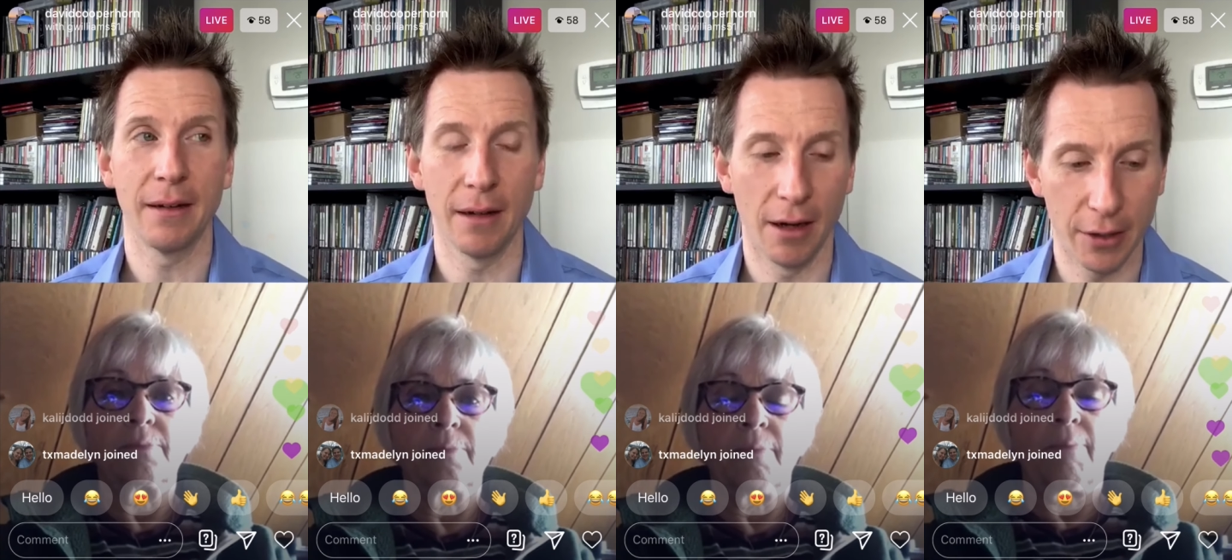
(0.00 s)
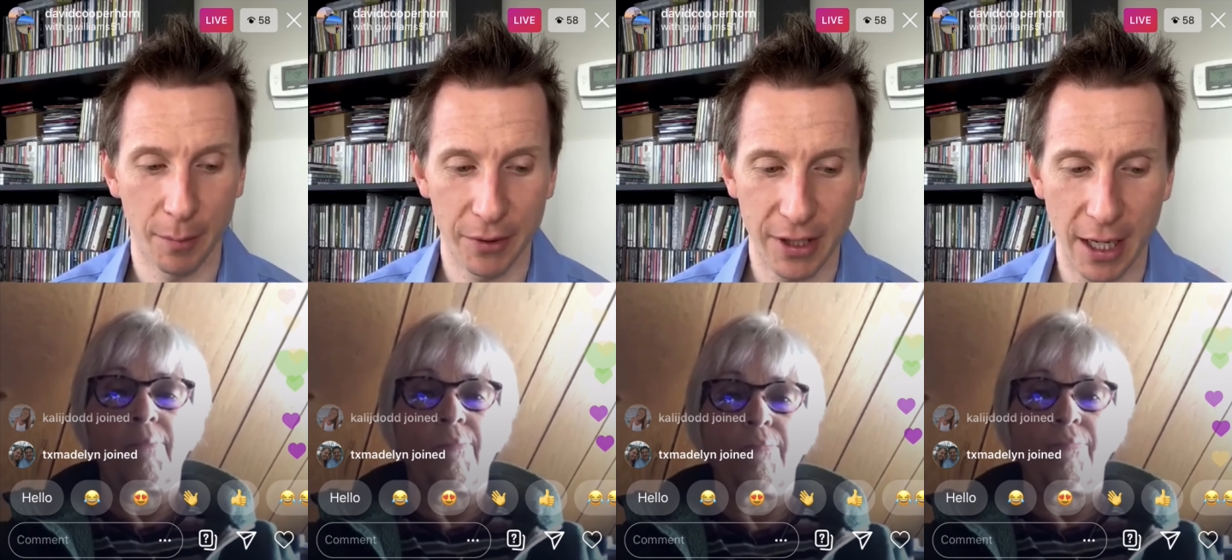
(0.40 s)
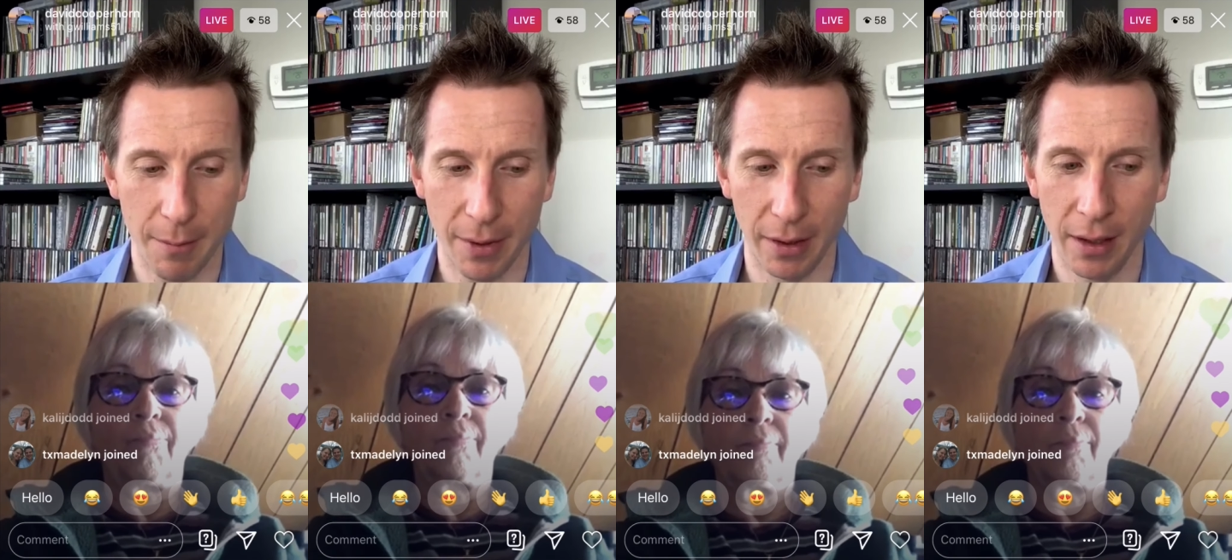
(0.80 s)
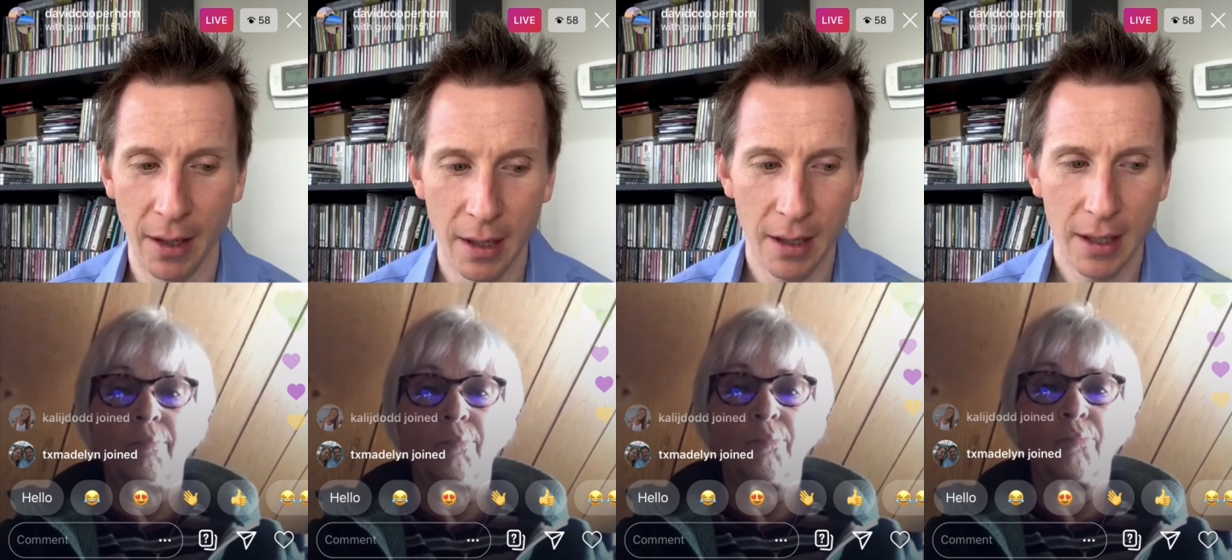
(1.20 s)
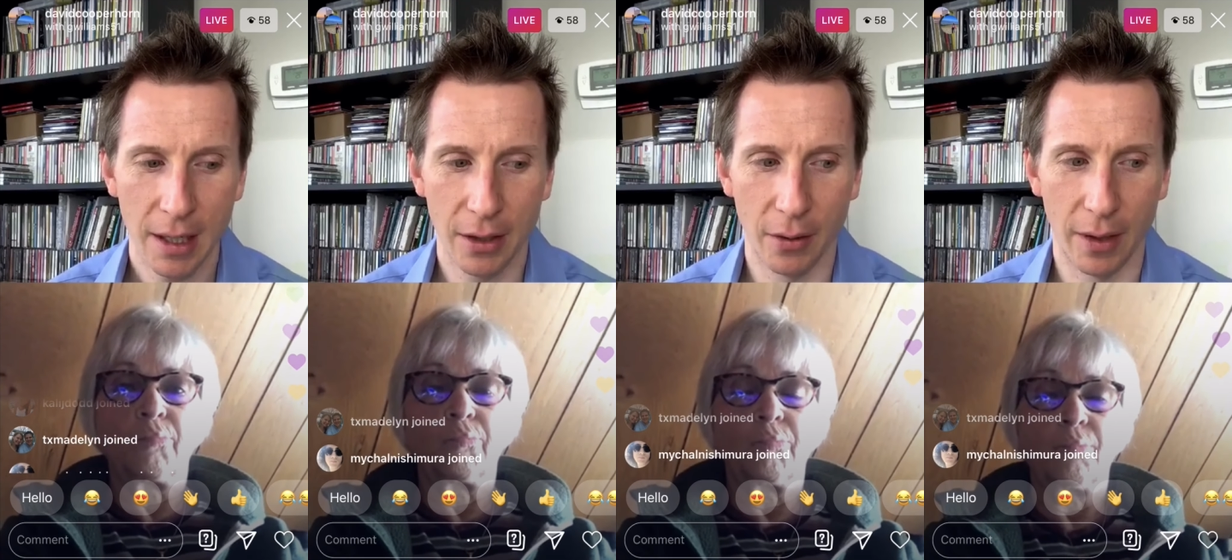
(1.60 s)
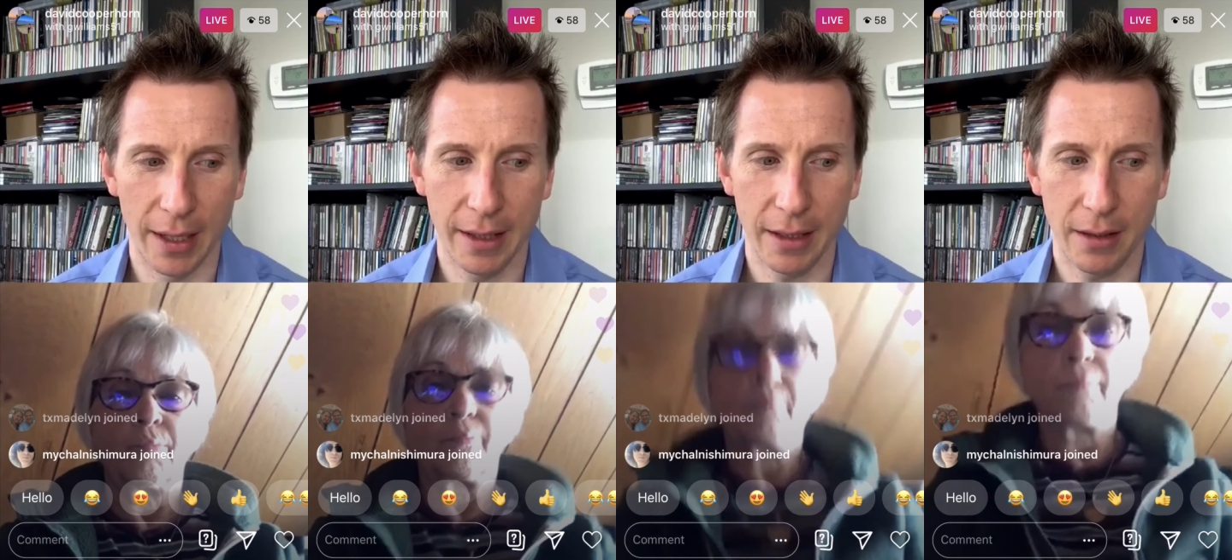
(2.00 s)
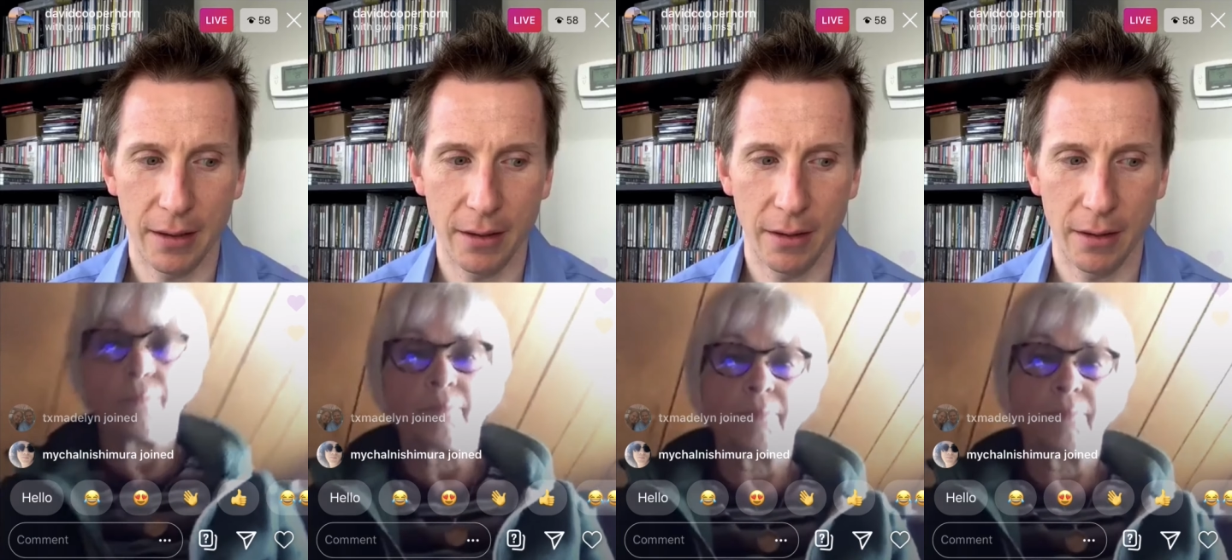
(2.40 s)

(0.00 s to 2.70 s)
100%, but I think,